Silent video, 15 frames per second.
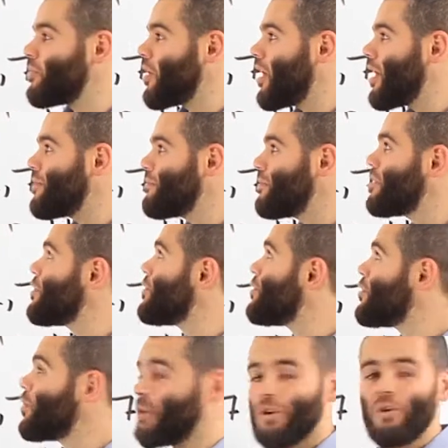prime,
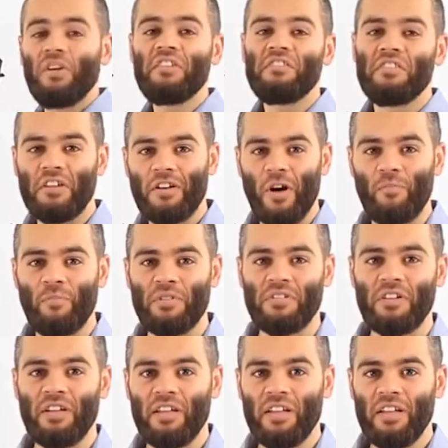nor is it
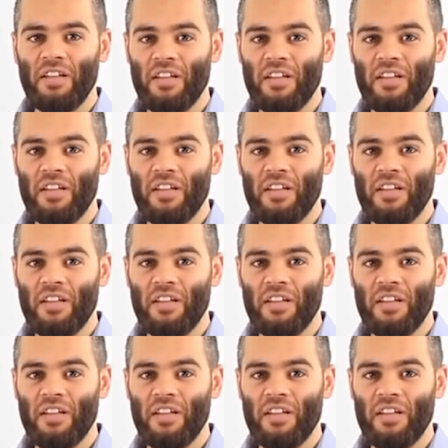composite.